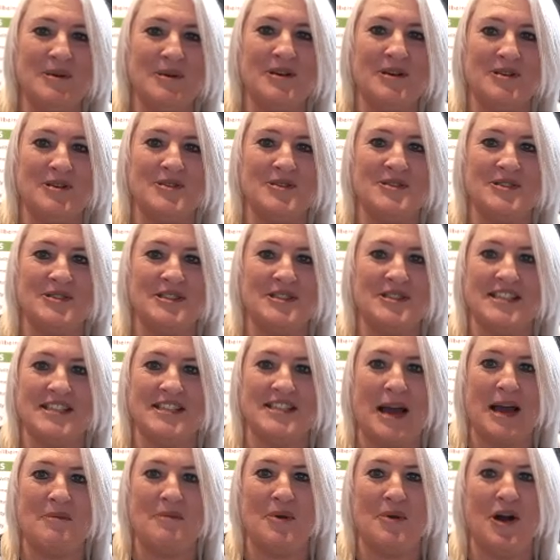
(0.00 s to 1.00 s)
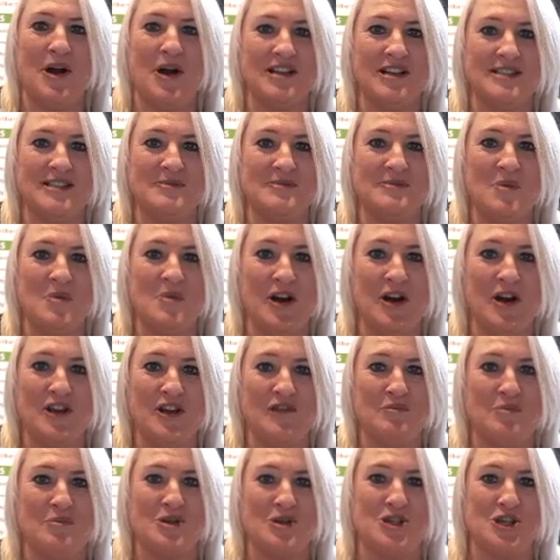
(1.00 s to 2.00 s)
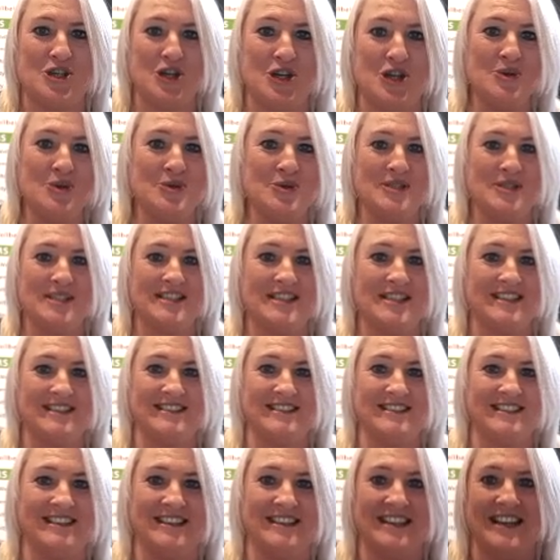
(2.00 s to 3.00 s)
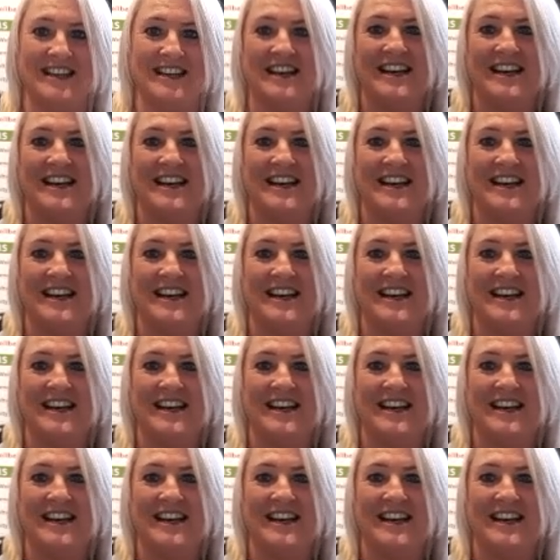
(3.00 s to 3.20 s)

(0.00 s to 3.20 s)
Well, you take pride in what you produce, and